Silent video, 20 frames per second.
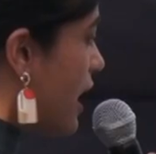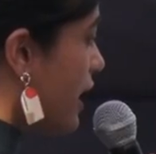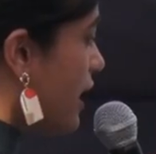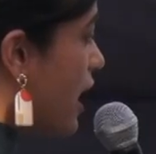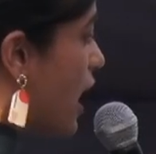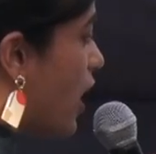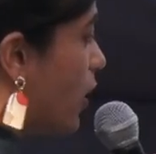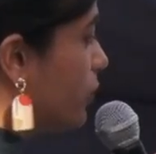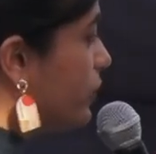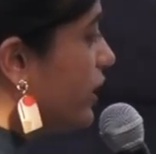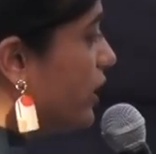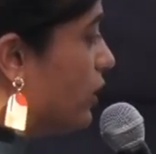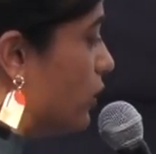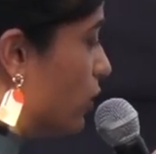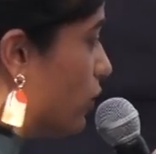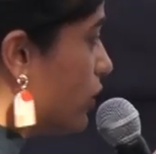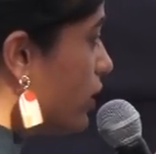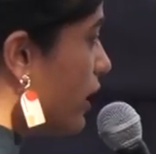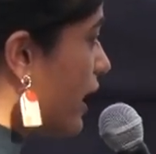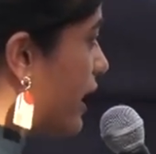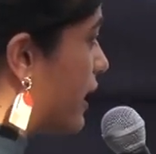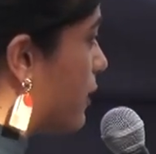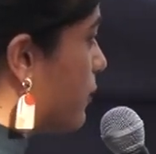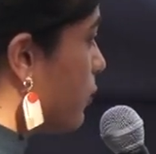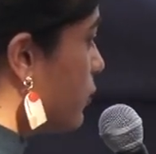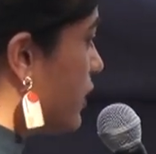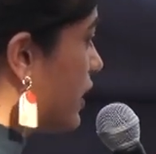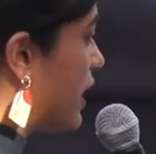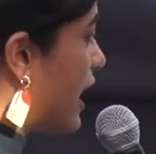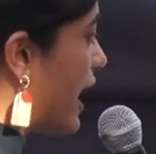and how they look and
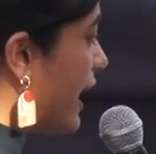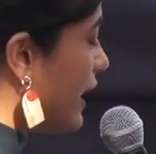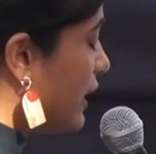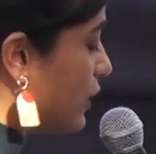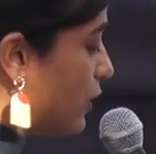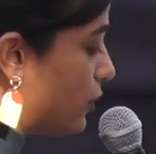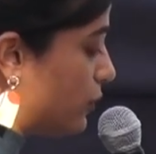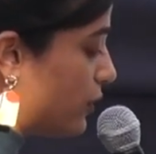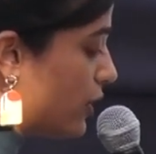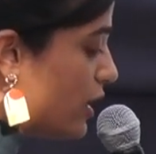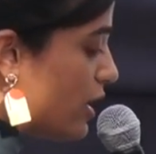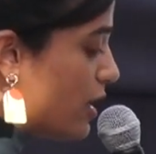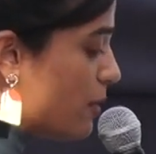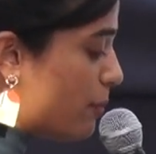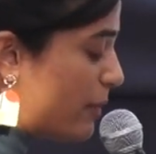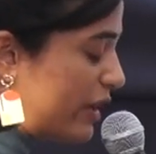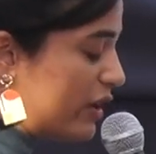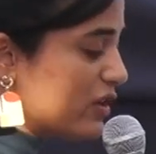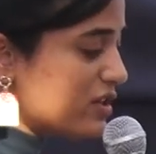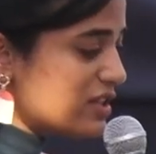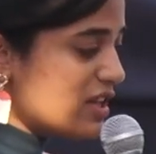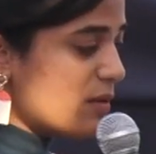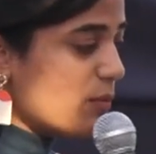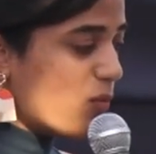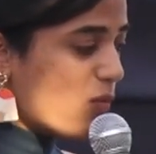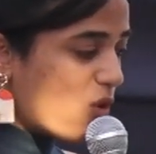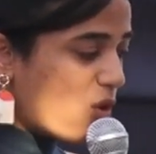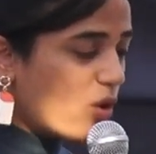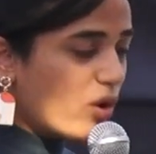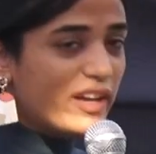the kind of, because they're
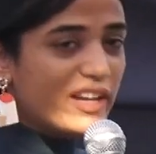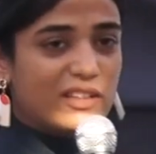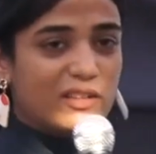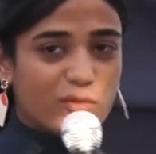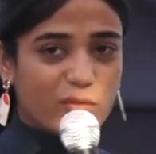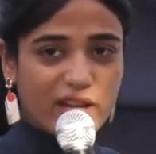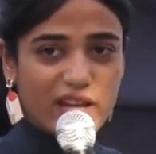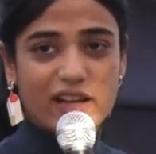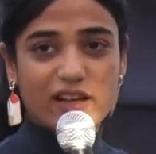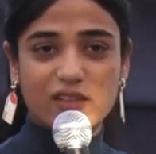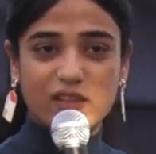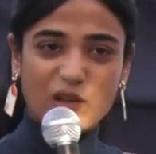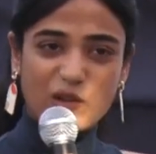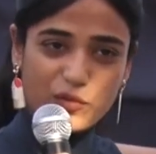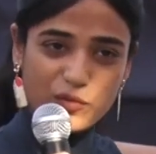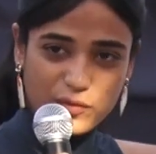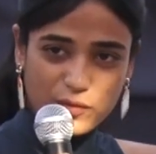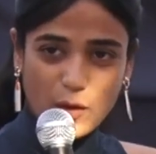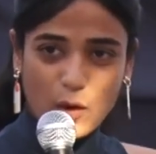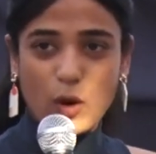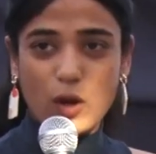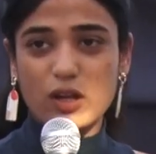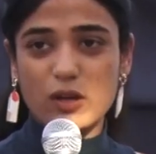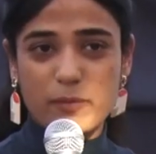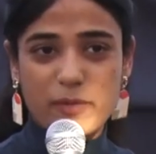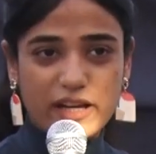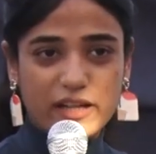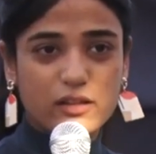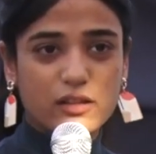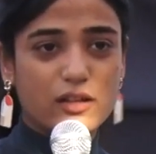more in weight, they fall
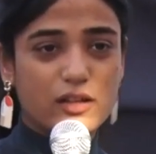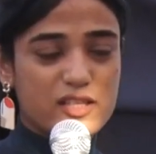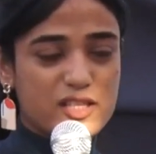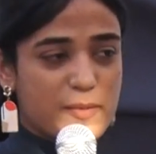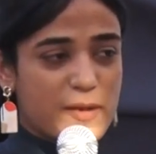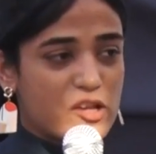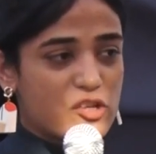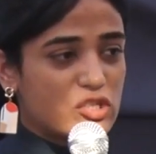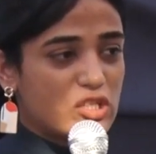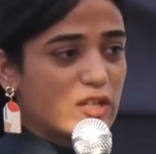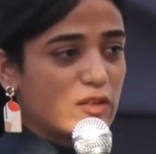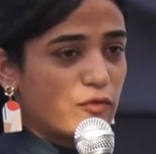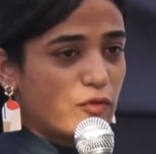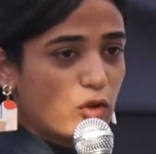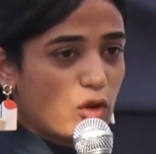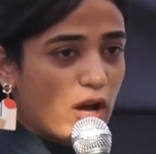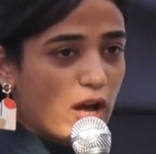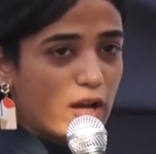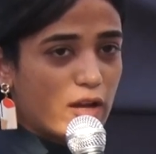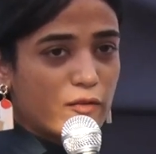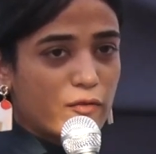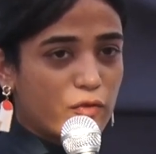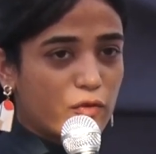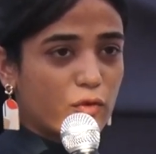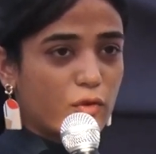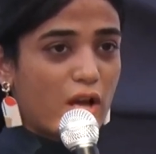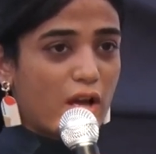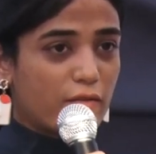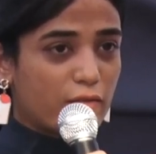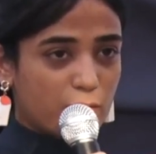better, especially if you
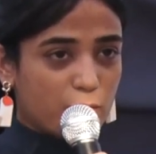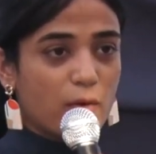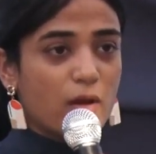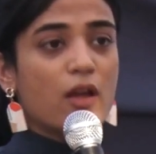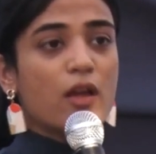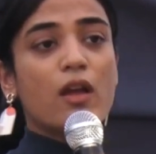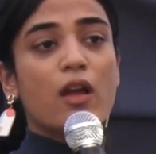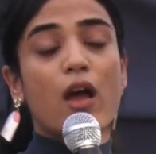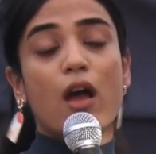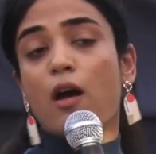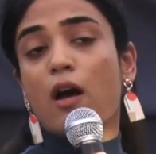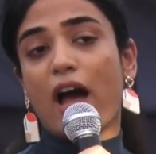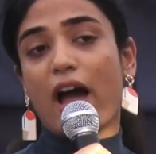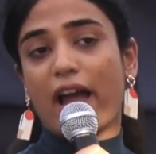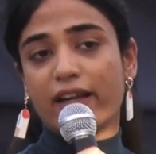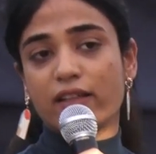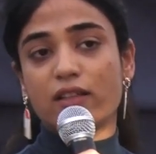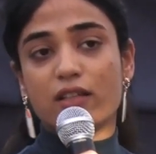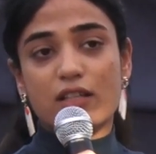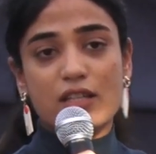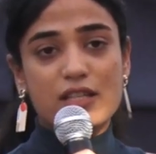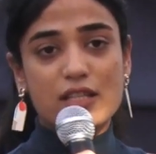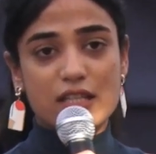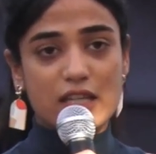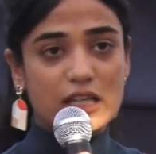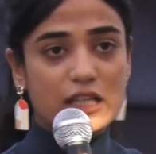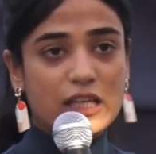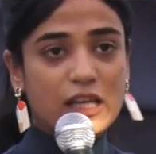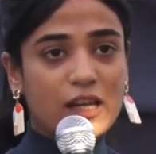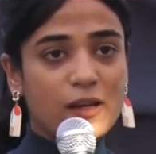have a heighted
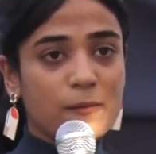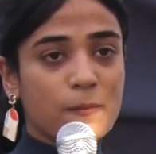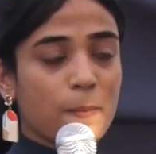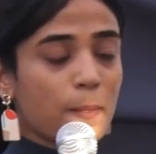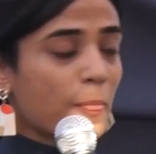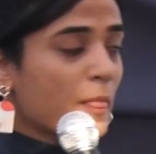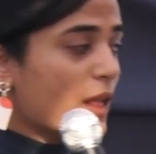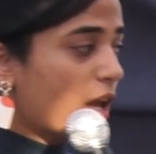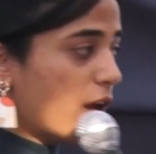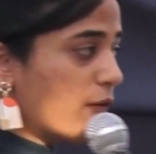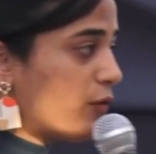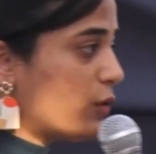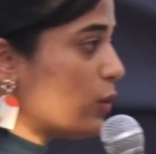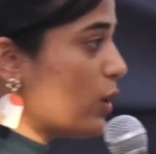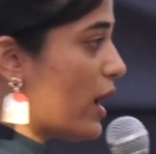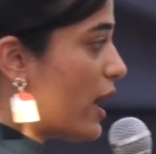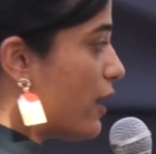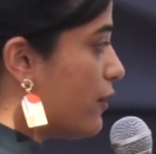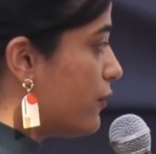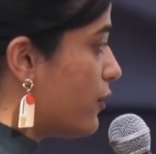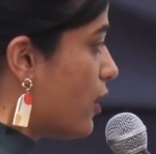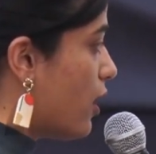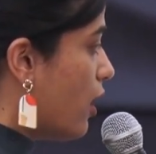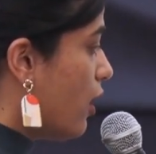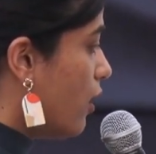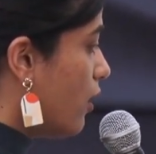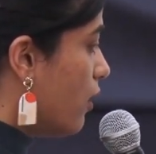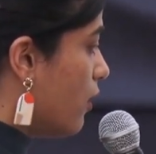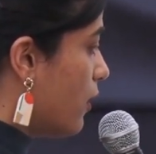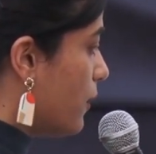ceiling. If you have
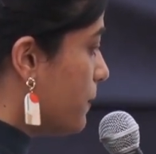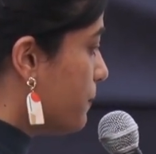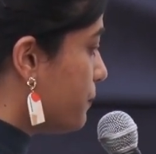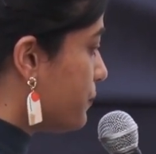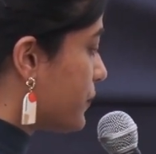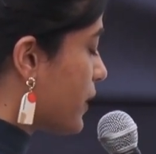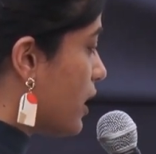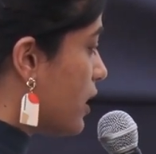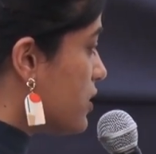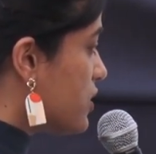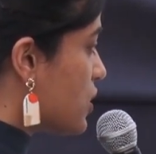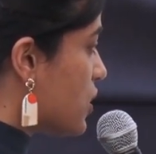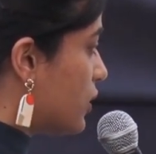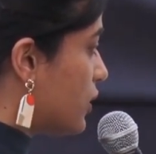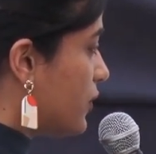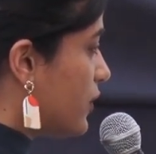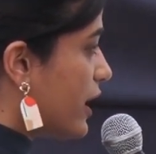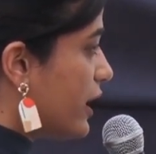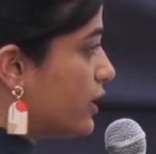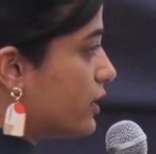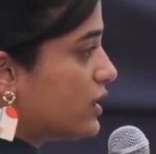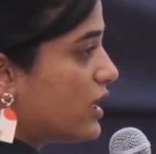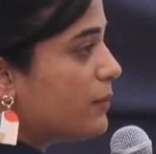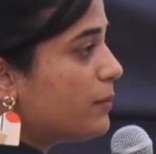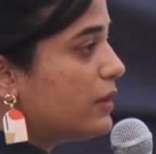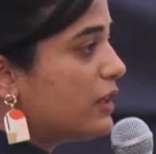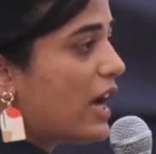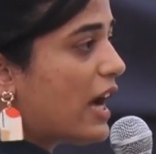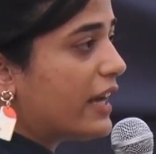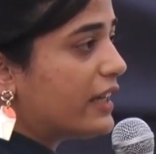a sort of like a
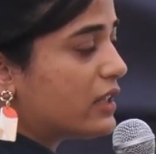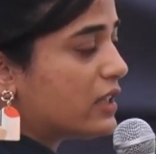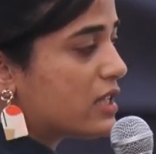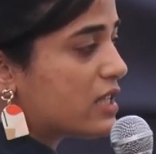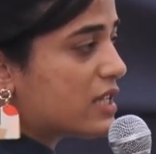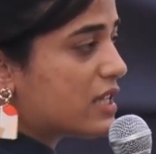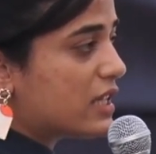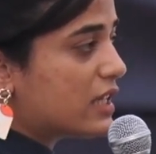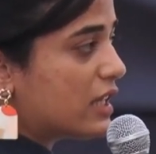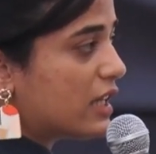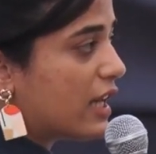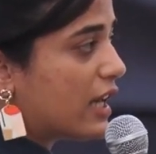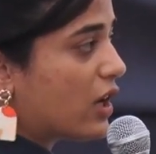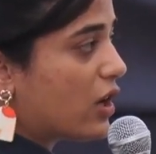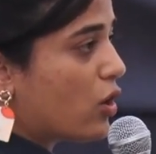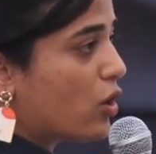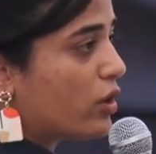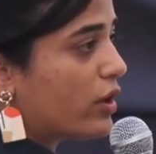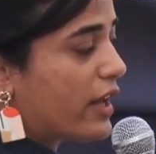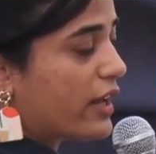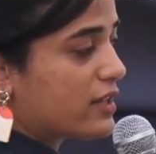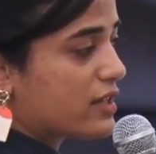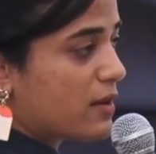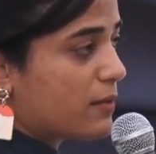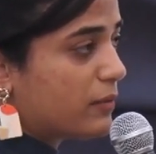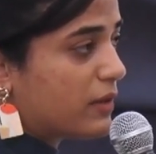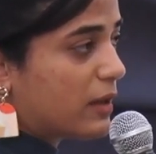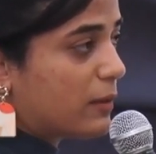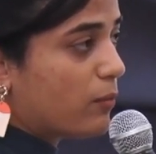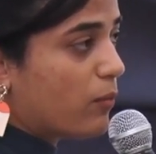double heighted ceiling or like
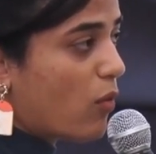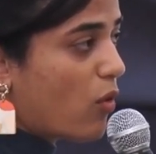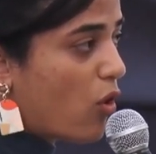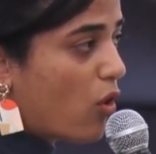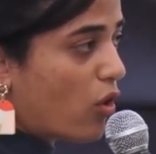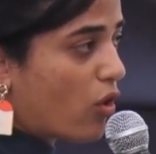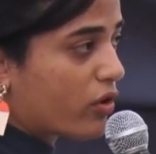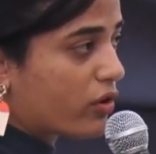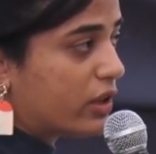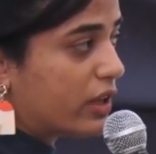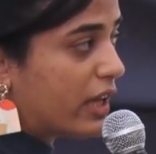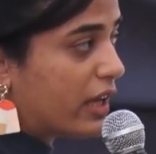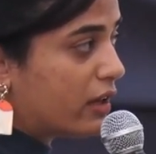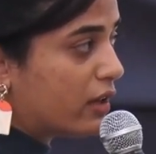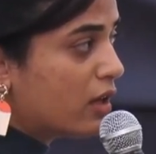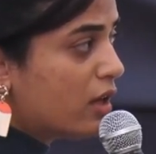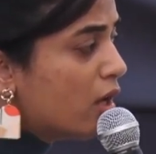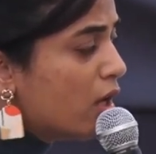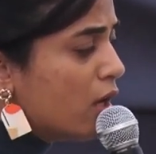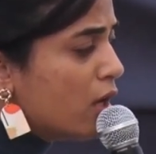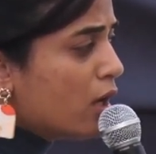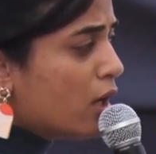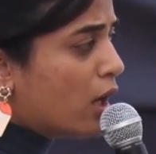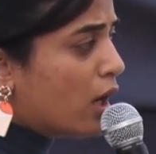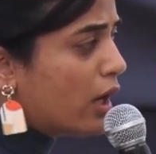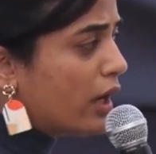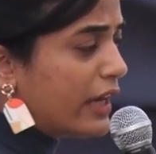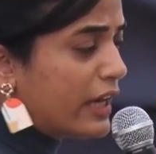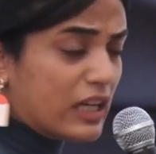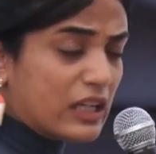something more than
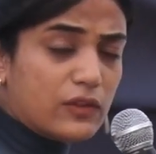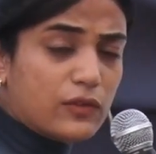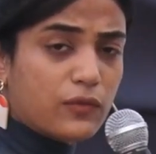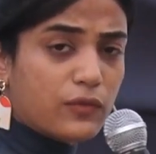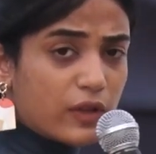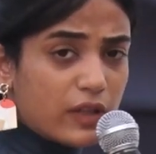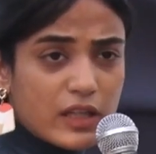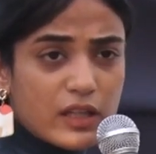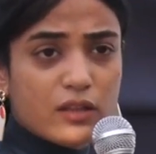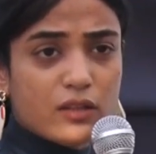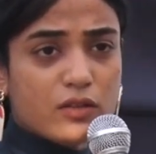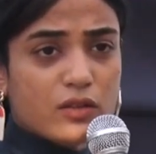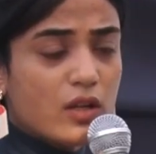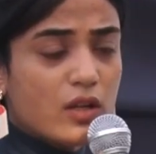8 feet,